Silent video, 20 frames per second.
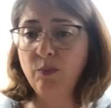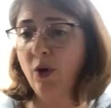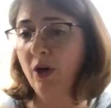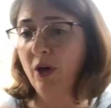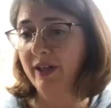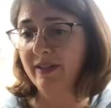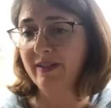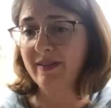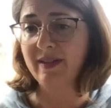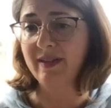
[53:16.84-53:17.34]

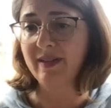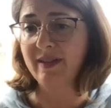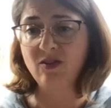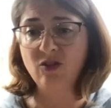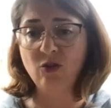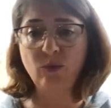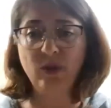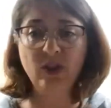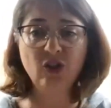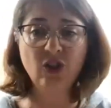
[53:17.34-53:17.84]
Parkinson's.
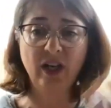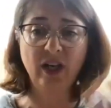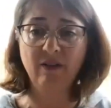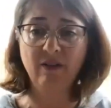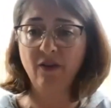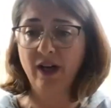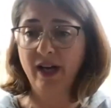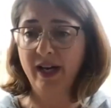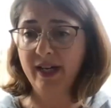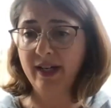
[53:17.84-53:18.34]
Do we check
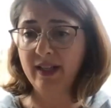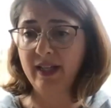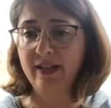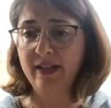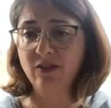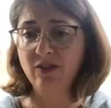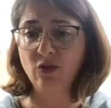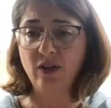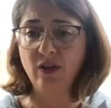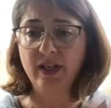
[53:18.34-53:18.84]
for
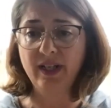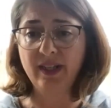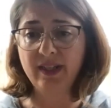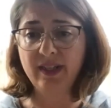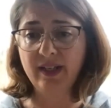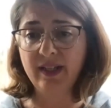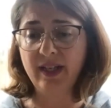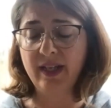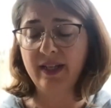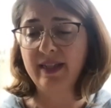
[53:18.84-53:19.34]
ALS or
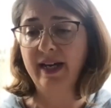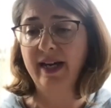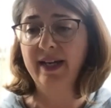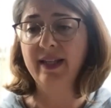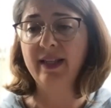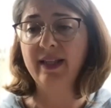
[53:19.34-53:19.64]
anything like that?